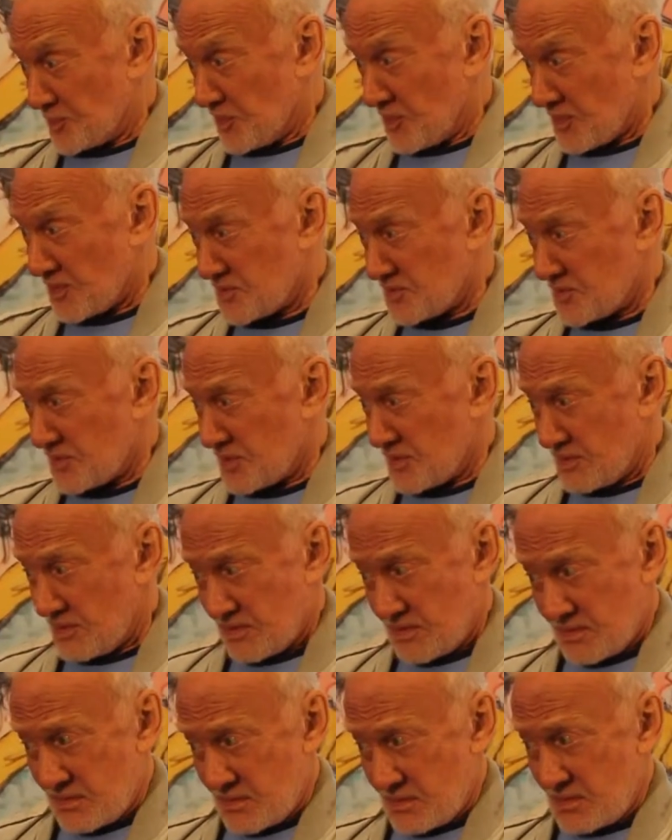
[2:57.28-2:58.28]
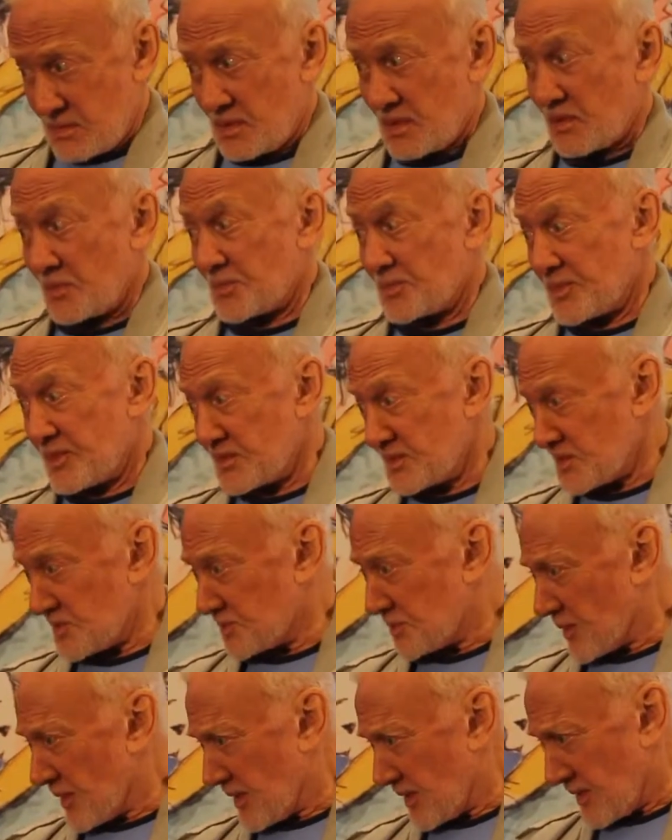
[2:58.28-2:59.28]
books to help
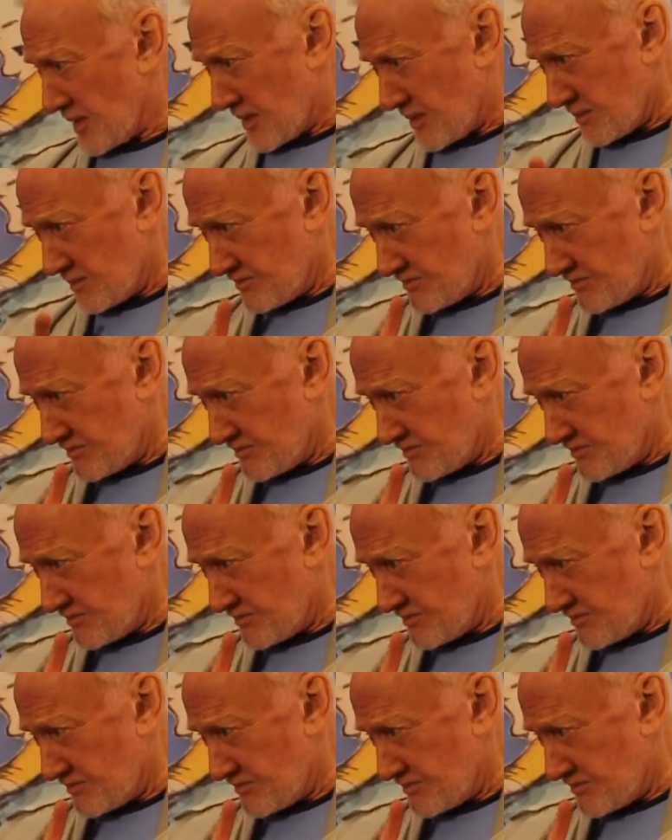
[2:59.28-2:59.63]
inspire.